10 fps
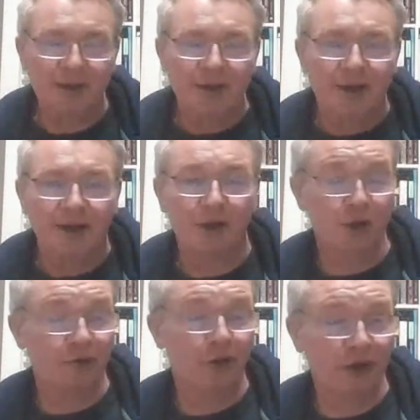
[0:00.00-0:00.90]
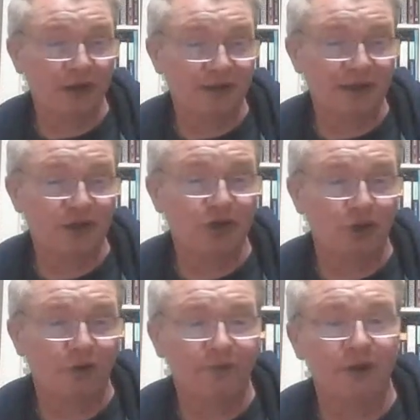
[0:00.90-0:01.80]
A lot of organizations
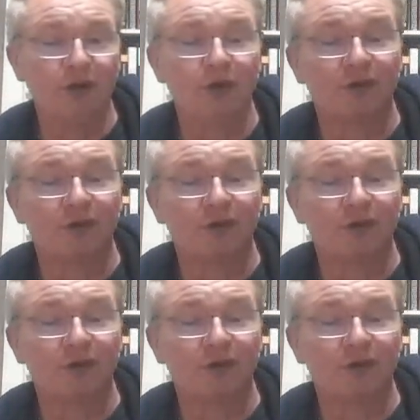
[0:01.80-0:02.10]
often use